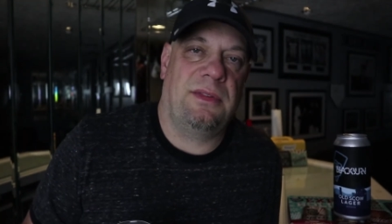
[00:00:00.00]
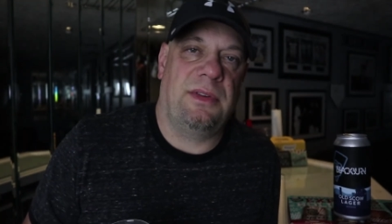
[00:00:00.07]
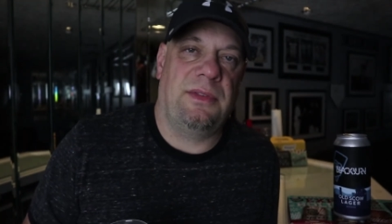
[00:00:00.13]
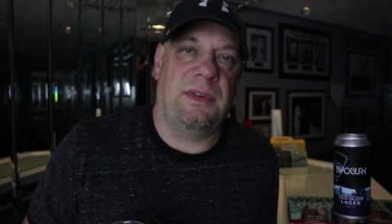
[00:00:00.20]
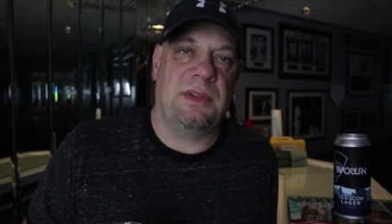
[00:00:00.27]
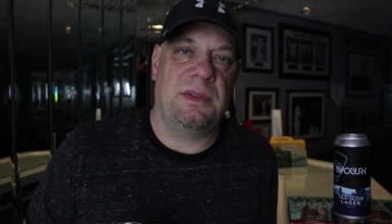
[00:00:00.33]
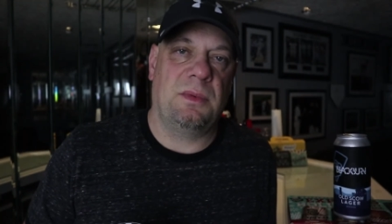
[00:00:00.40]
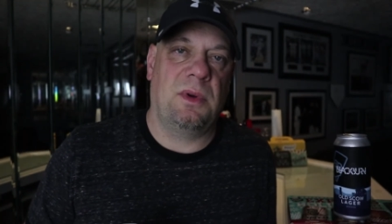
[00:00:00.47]
If
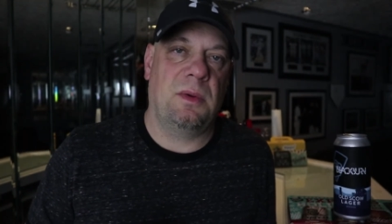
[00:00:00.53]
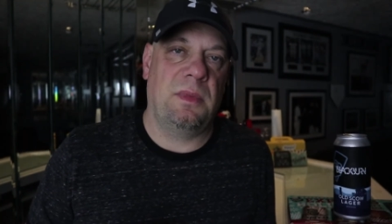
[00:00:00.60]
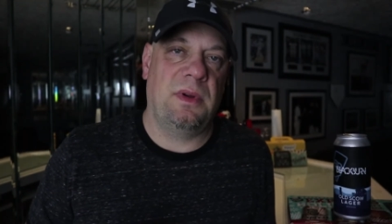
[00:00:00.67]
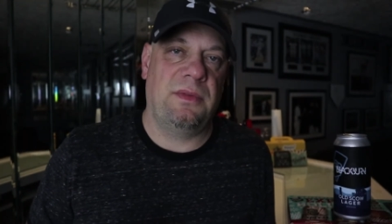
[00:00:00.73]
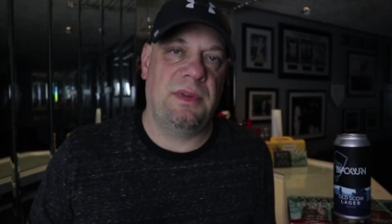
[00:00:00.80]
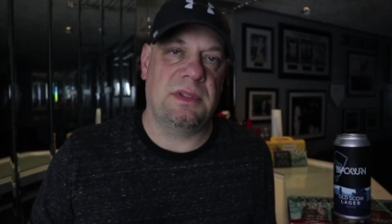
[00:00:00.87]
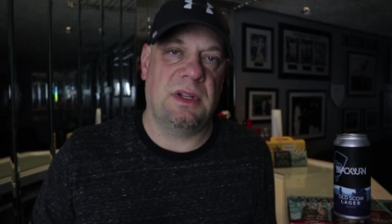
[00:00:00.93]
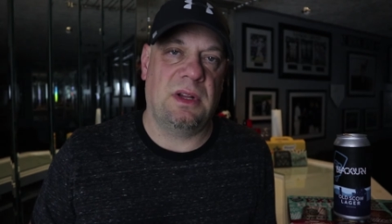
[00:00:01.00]
it's warm,
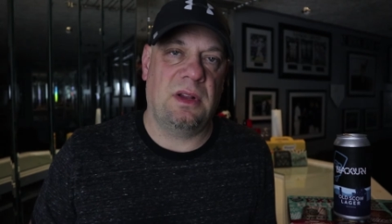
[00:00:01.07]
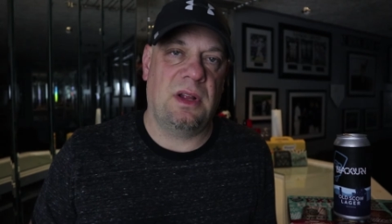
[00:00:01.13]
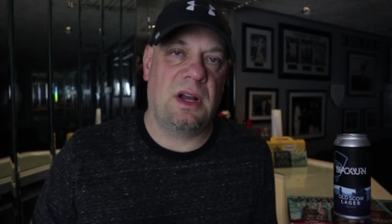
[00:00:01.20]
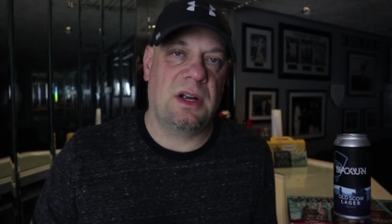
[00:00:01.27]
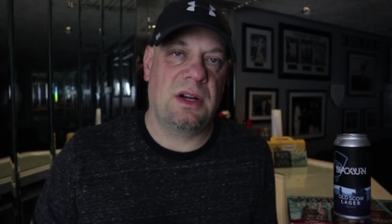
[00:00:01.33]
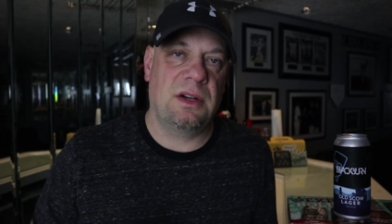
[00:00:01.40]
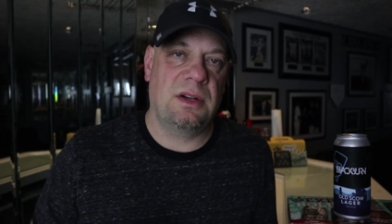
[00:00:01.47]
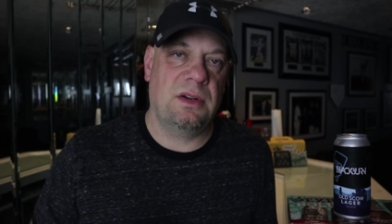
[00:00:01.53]
if it's a
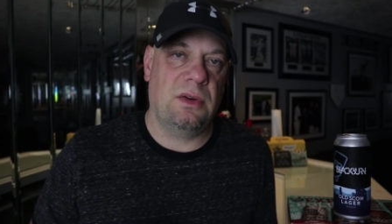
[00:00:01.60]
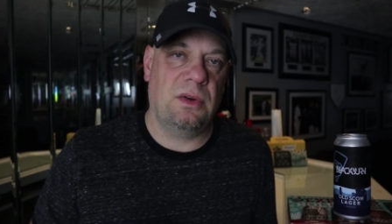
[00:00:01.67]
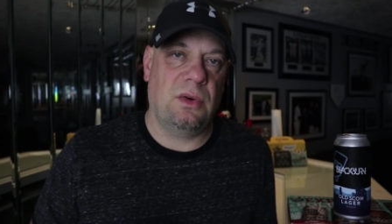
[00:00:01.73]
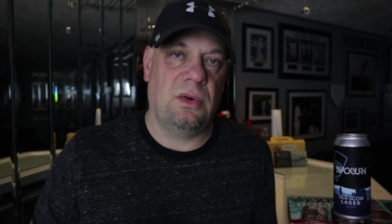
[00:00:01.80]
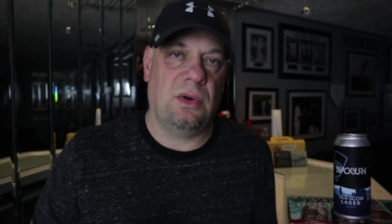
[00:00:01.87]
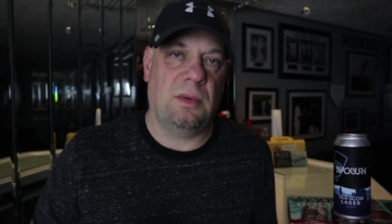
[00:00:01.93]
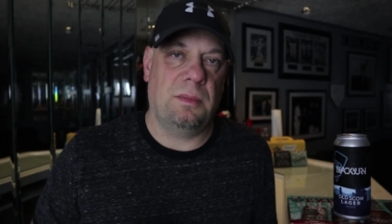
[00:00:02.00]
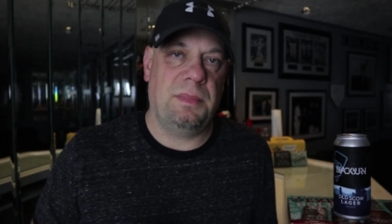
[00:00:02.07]
lager
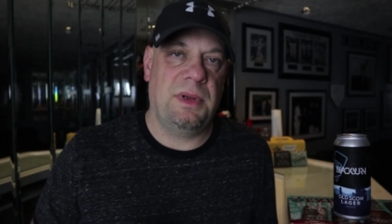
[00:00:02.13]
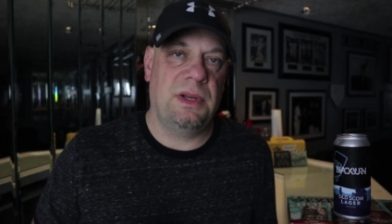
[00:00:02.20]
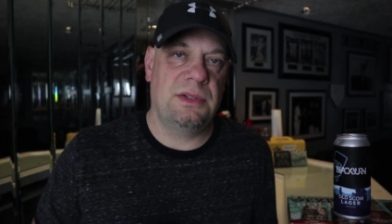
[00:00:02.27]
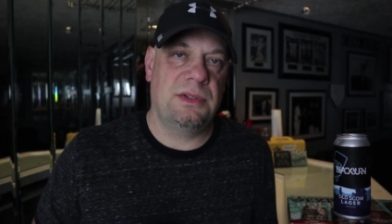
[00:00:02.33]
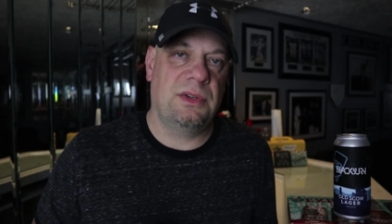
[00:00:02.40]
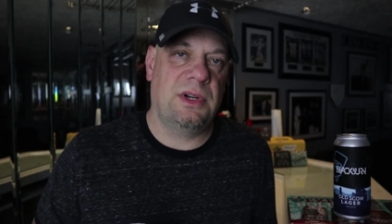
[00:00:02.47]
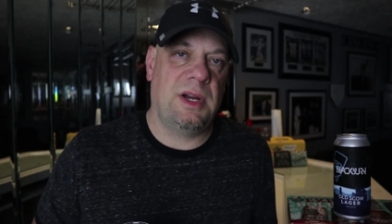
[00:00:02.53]
or a pilsner,